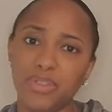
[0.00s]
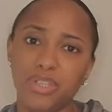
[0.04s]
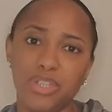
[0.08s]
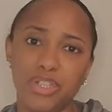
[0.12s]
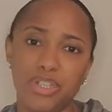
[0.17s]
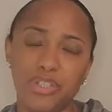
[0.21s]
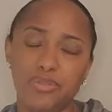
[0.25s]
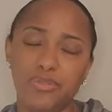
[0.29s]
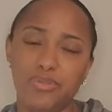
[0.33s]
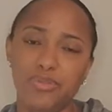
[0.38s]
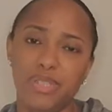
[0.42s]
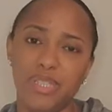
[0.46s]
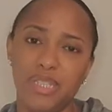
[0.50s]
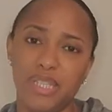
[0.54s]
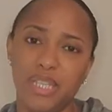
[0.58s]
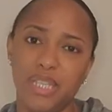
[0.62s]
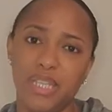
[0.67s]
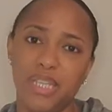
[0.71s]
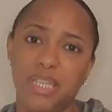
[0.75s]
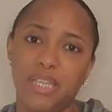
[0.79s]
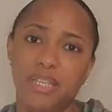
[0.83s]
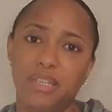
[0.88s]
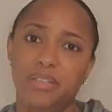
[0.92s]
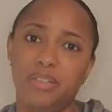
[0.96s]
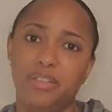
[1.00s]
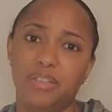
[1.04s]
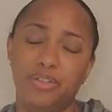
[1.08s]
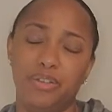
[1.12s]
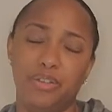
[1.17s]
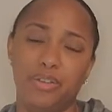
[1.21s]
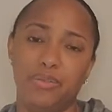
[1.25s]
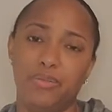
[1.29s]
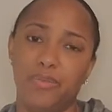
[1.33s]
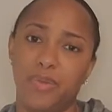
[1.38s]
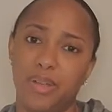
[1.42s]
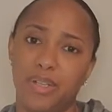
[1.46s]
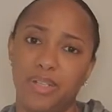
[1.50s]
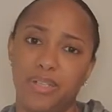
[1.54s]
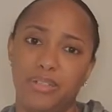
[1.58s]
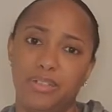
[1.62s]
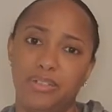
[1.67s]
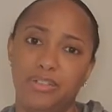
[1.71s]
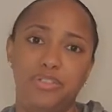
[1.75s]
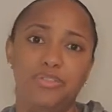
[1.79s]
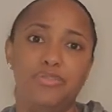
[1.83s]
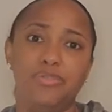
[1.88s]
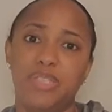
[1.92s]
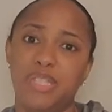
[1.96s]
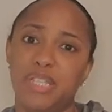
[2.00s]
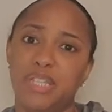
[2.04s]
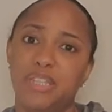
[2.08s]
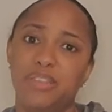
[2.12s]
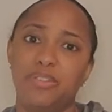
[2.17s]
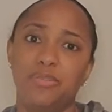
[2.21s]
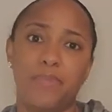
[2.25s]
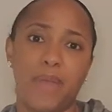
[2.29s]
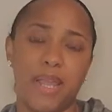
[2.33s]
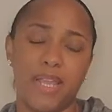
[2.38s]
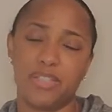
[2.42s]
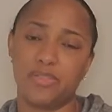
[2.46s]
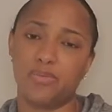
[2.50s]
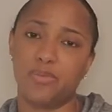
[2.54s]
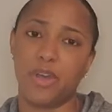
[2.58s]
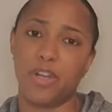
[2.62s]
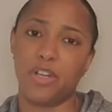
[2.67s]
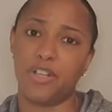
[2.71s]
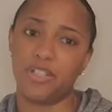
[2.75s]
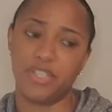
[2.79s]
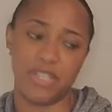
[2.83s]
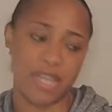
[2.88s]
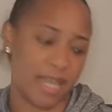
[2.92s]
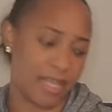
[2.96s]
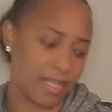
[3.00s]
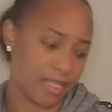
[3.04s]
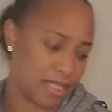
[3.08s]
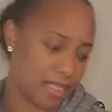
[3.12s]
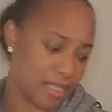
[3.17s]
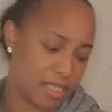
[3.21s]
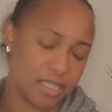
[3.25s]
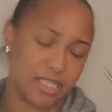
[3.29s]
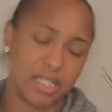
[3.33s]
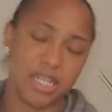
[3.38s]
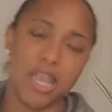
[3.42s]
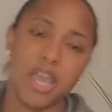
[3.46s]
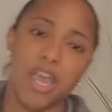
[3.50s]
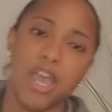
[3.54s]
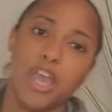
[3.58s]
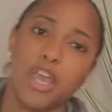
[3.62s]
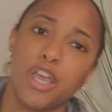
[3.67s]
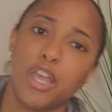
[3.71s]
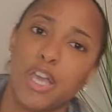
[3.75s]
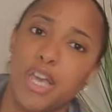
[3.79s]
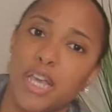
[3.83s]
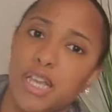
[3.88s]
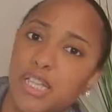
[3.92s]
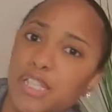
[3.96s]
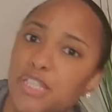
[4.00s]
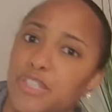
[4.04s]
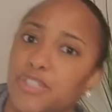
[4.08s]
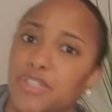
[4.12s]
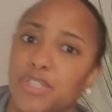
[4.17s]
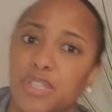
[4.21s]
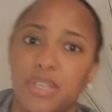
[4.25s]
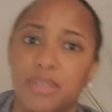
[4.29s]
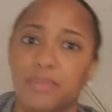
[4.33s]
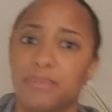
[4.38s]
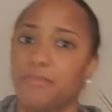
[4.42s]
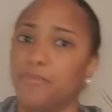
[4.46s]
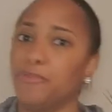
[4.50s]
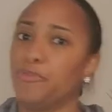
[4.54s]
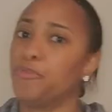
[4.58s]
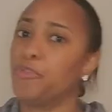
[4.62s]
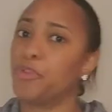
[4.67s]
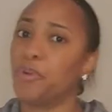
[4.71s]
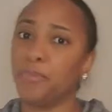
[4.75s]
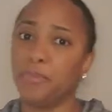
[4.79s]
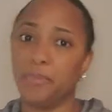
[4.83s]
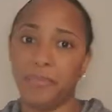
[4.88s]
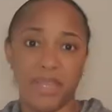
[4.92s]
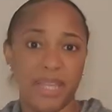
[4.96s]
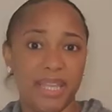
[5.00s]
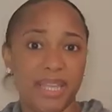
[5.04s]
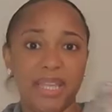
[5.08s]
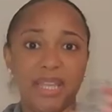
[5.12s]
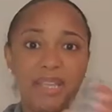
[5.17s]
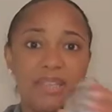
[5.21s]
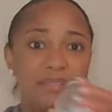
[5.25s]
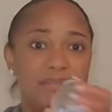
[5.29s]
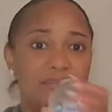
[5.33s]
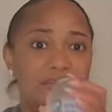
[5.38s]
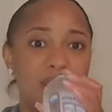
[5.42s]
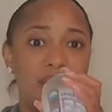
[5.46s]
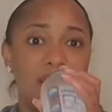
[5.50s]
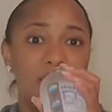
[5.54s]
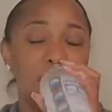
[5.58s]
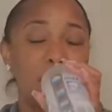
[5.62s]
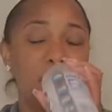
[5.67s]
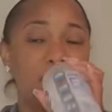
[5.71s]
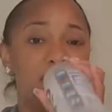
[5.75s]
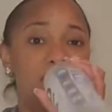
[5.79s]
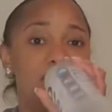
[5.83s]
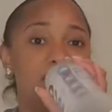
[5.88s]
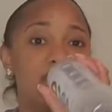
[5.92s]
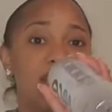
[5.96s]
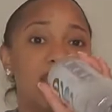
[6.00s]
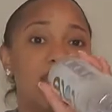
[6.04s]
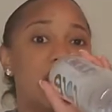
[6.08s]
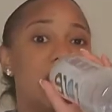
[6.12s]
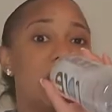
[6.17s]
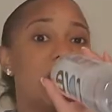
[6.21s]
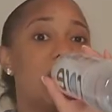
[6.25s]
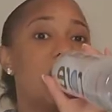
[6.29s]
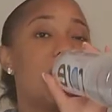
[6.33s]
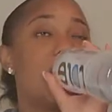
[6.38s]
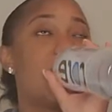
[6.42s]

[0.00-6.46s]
using the rice water challenge, because for me it was a